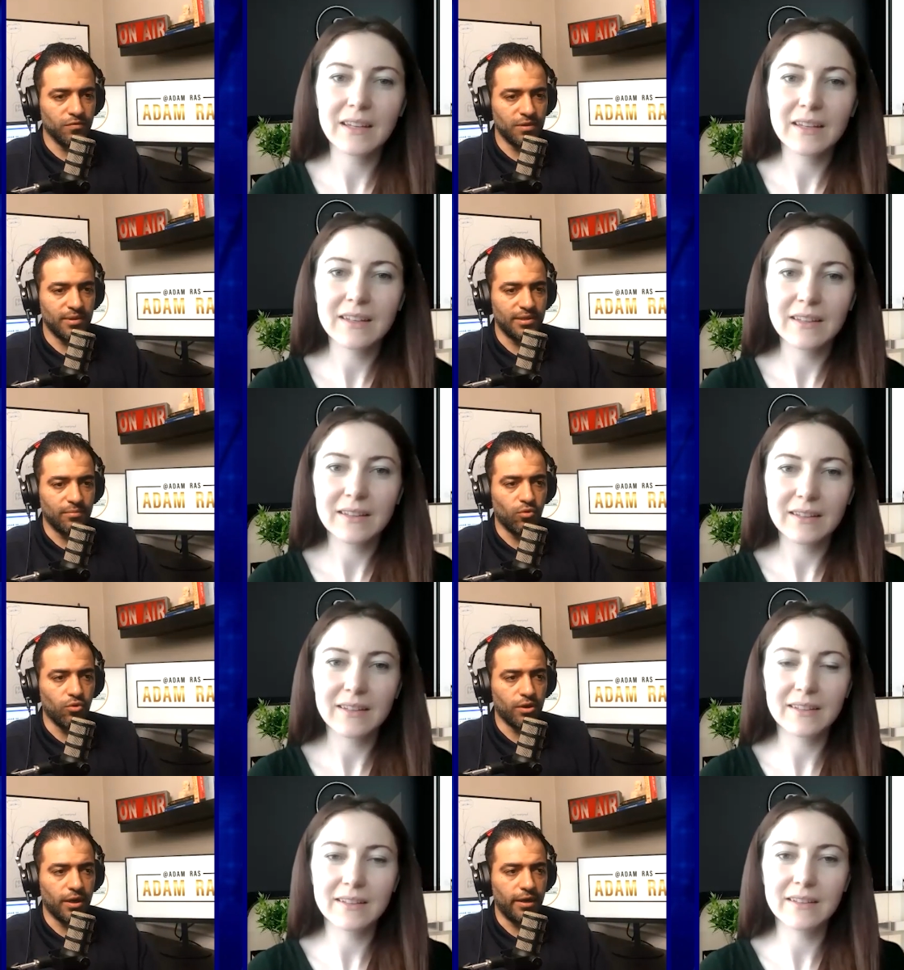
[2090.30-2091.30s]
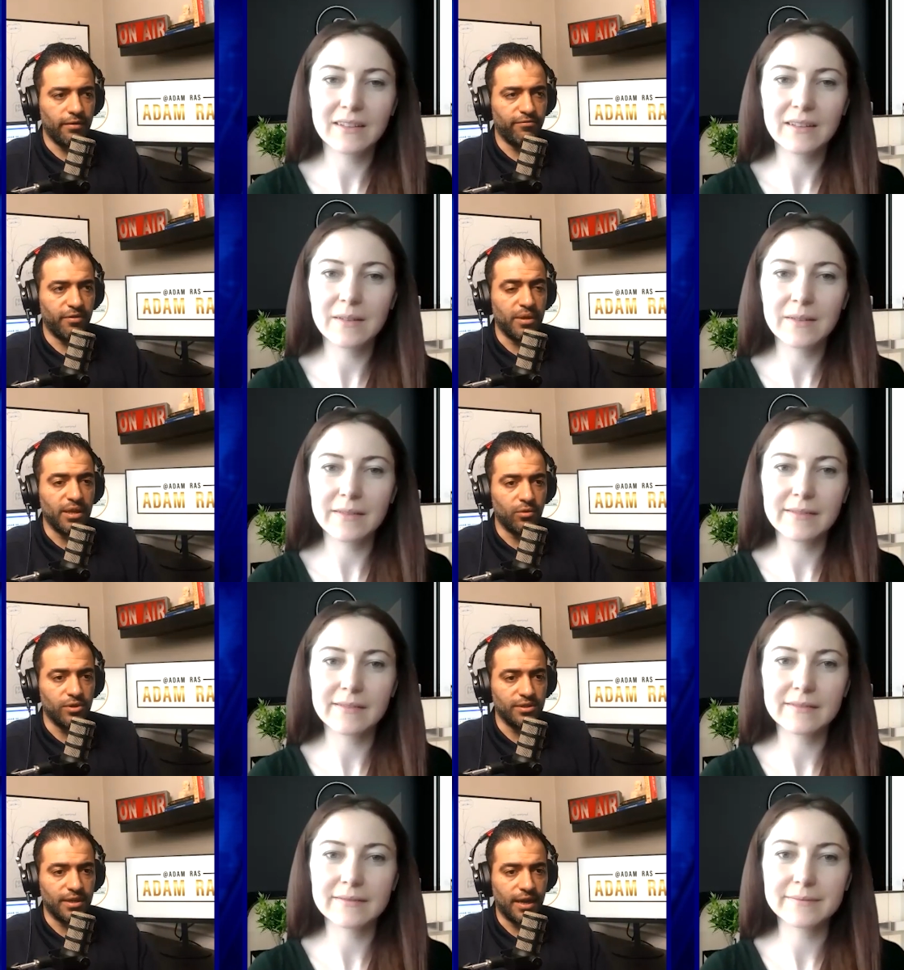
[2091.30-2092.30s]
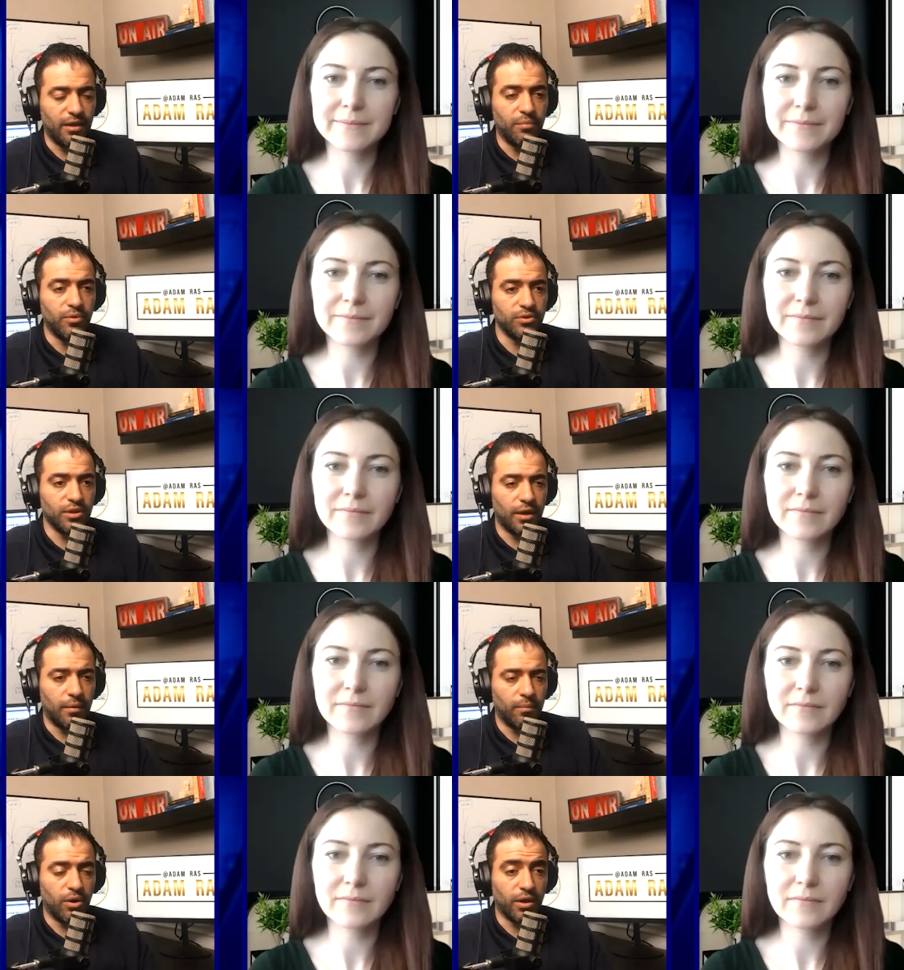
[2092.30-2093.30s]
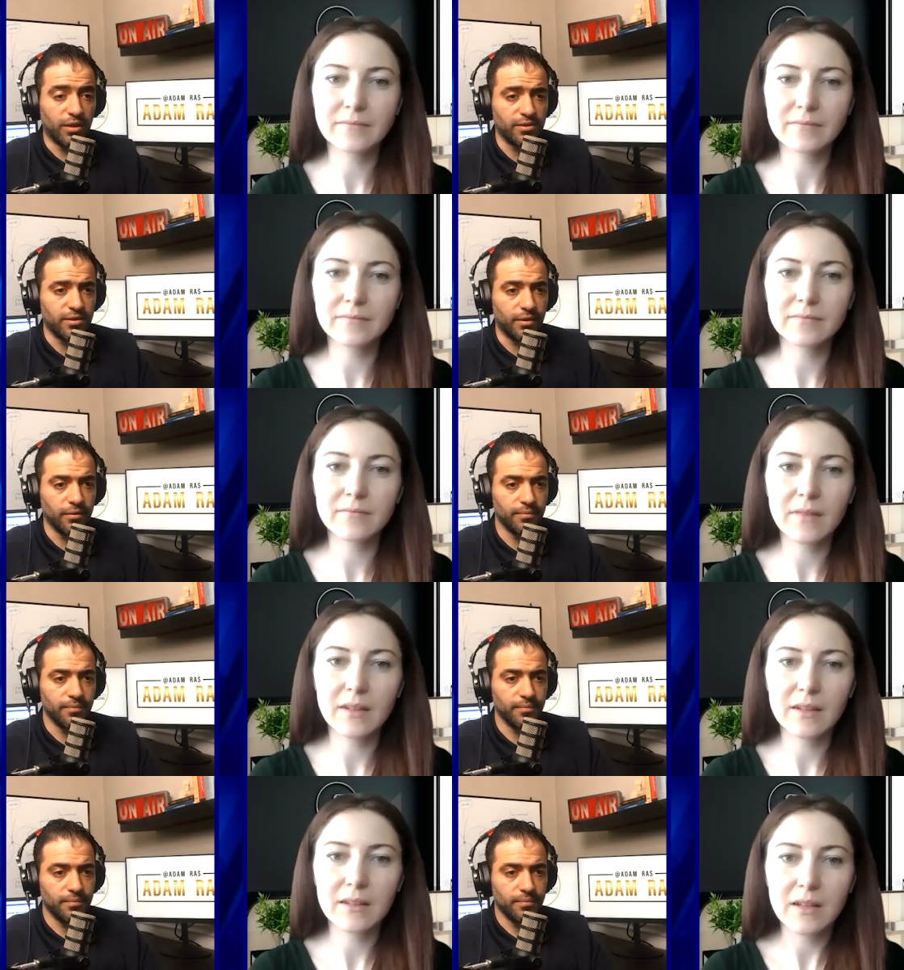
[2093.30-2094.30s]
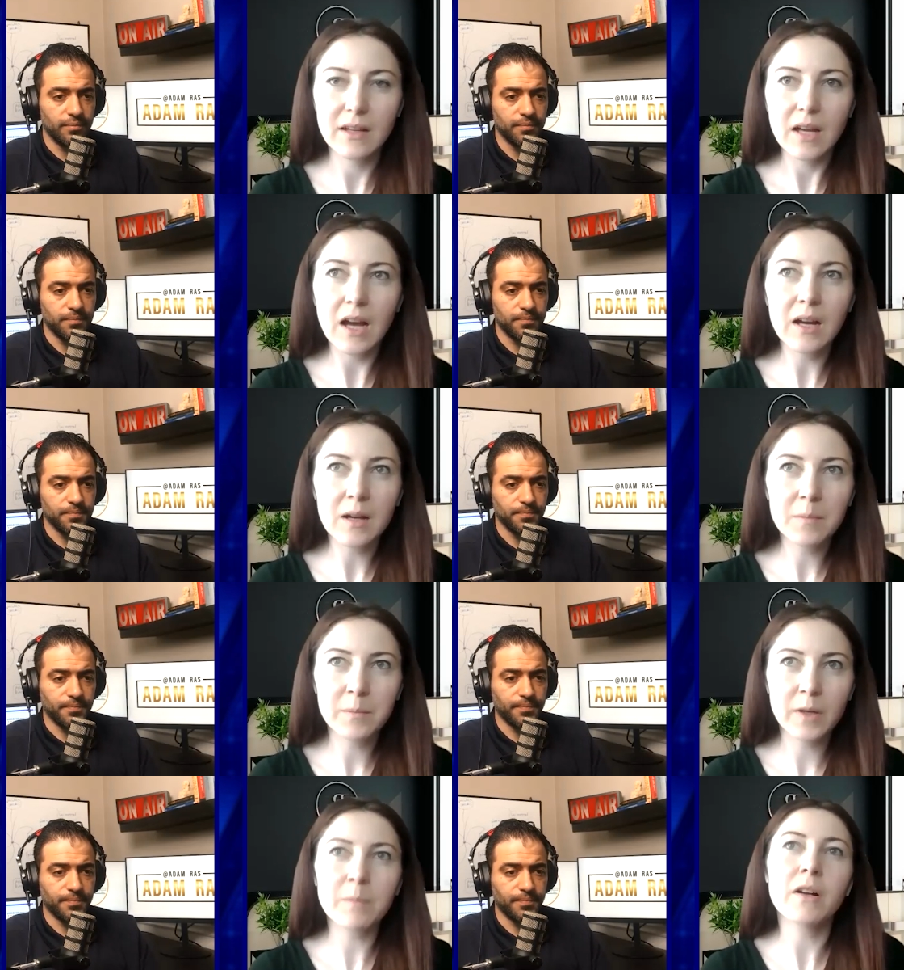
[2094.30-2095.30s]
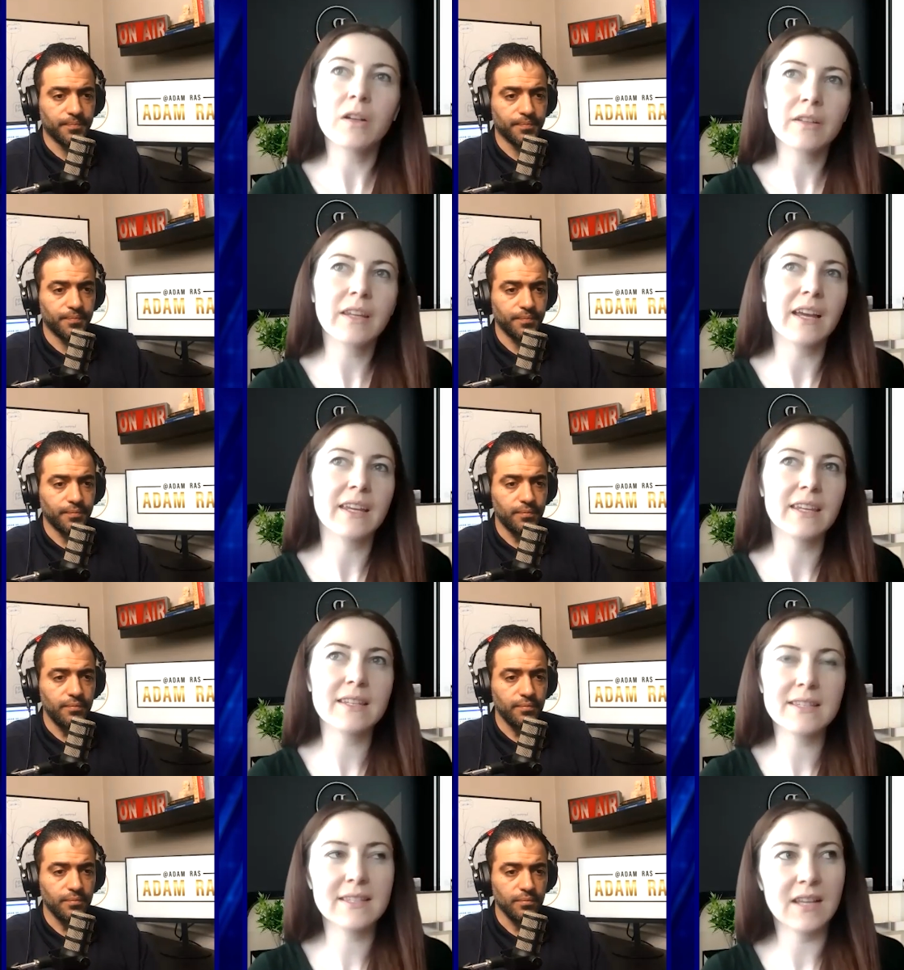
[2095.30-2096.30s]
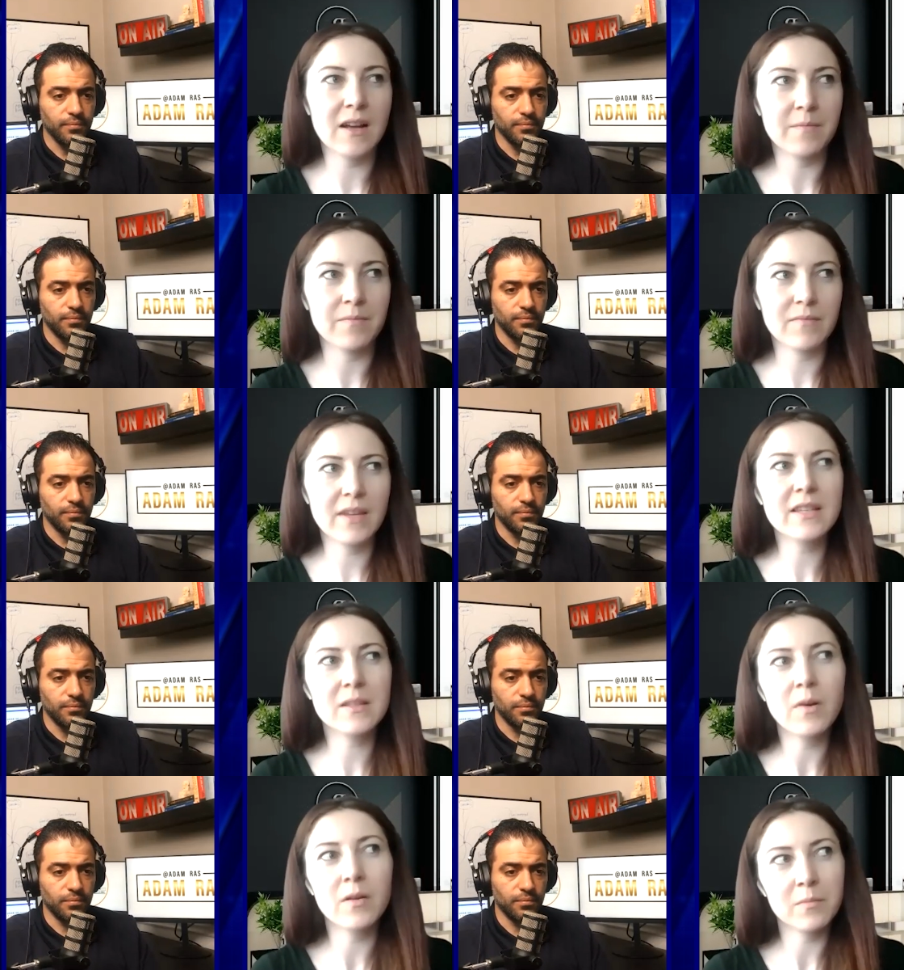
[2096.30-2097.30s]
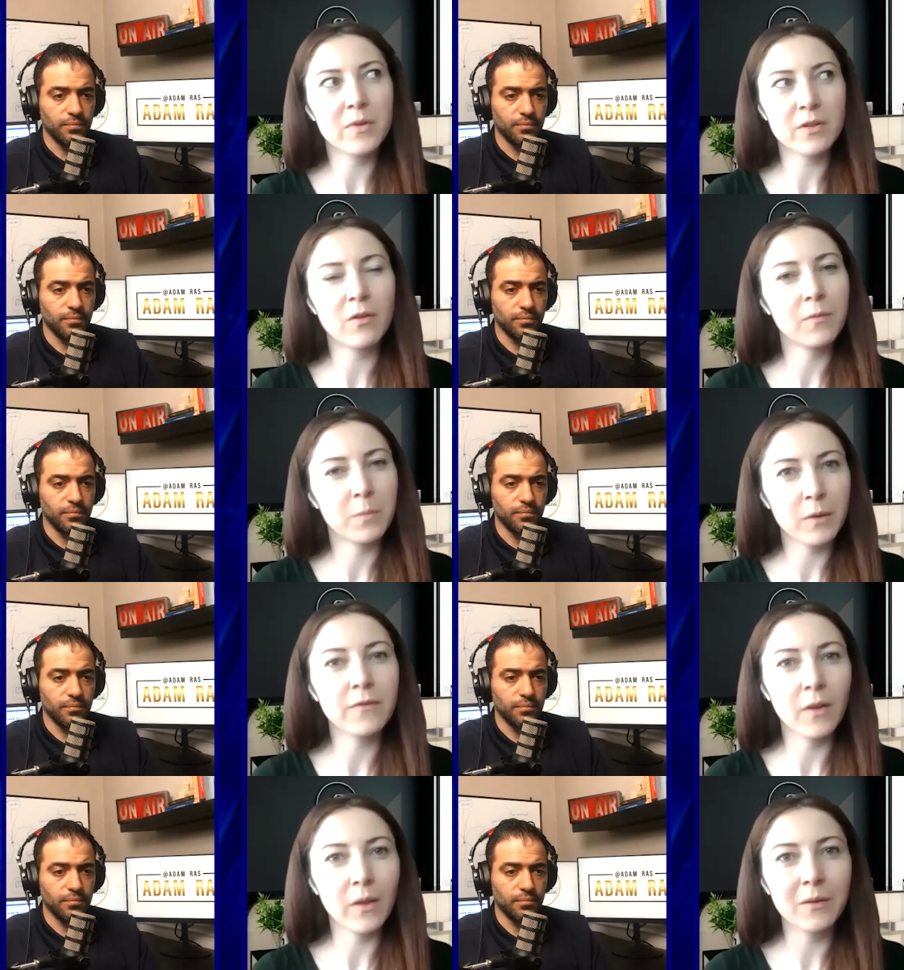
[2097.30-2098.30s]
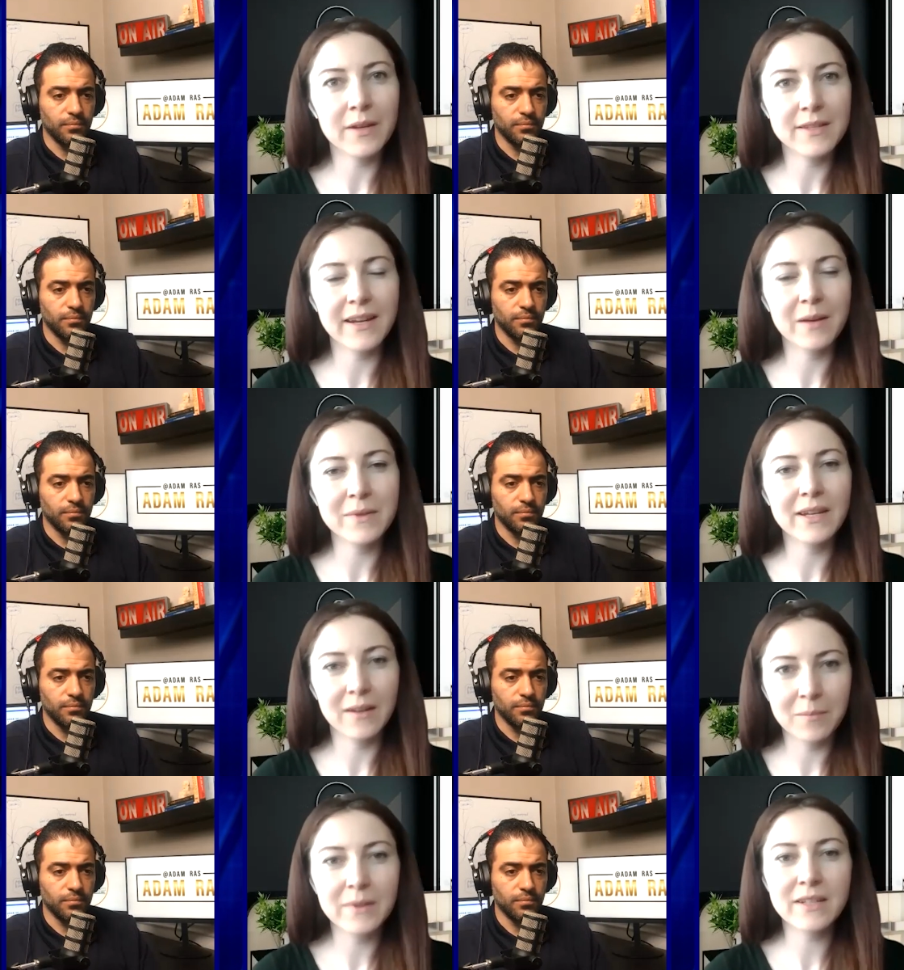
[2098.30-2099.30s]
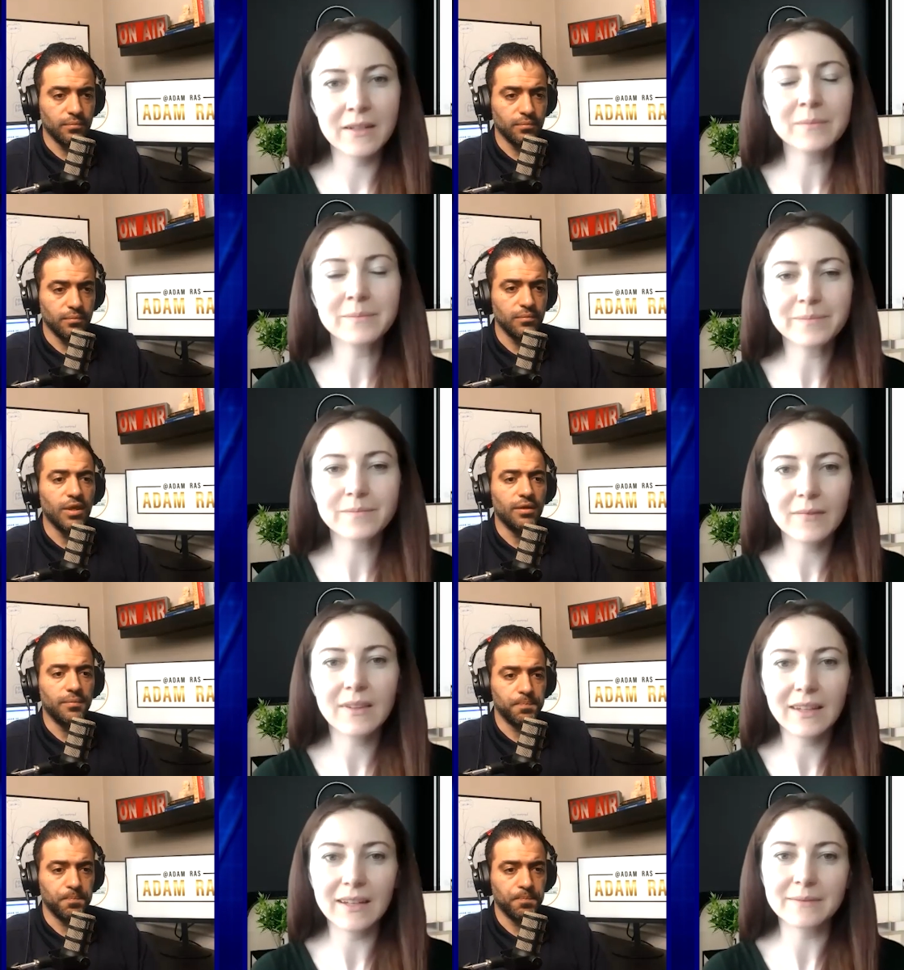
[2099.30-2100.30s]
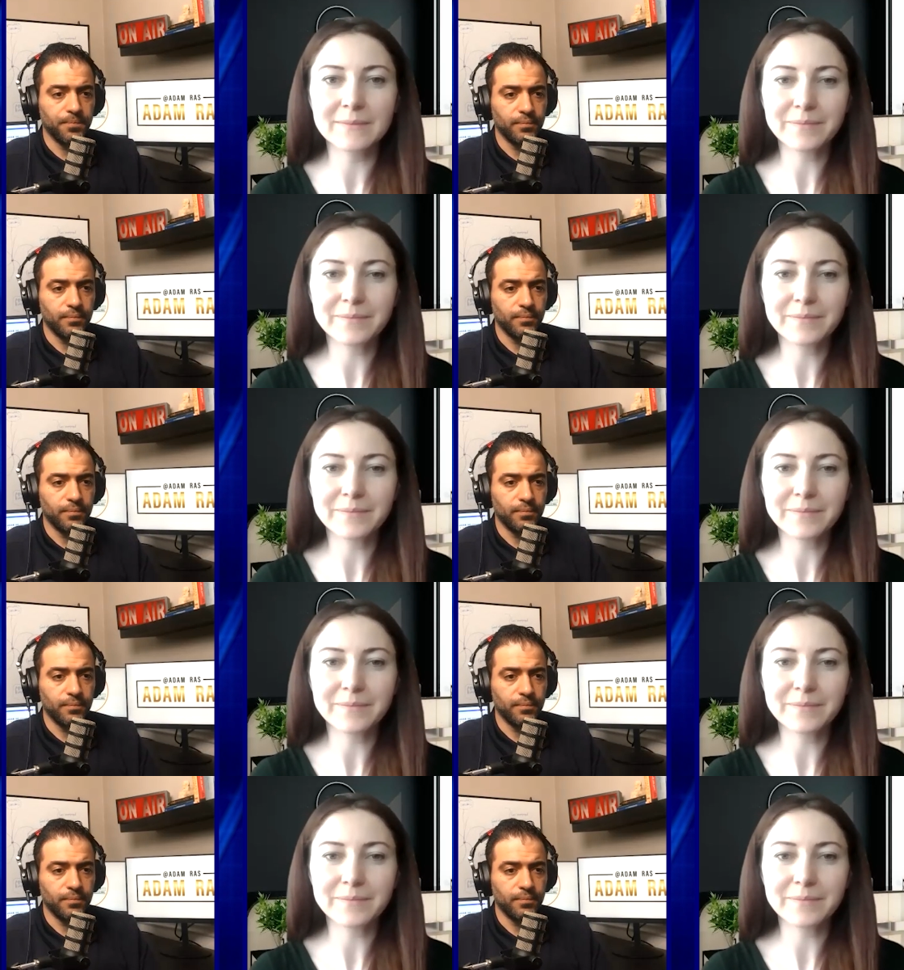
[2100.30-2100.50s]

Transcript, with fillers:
Speaker 1: of them is more uh, familiar with uh, Alberta market, I think.
Speaker 2: Uh, Pierre Paul, yeah, he's um, his almost whole portfolio is in Edmonton. Yeah. Yeah.